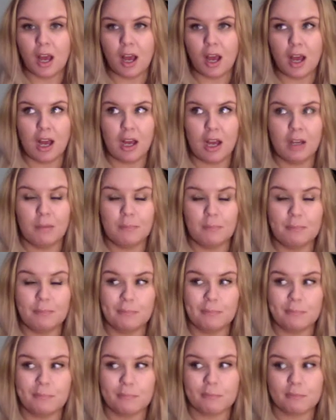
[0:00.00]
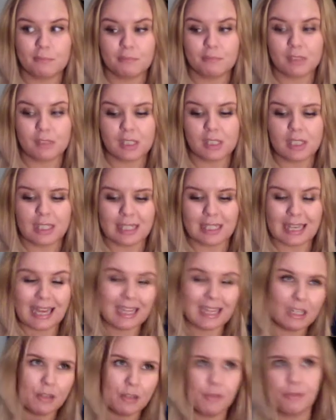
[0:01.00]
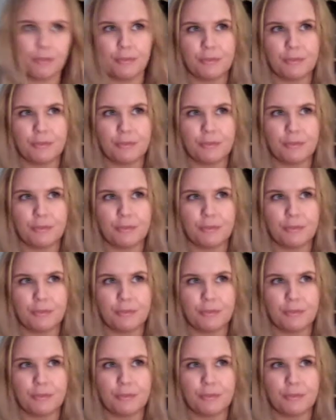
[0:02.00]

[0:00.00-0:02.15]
It kind of...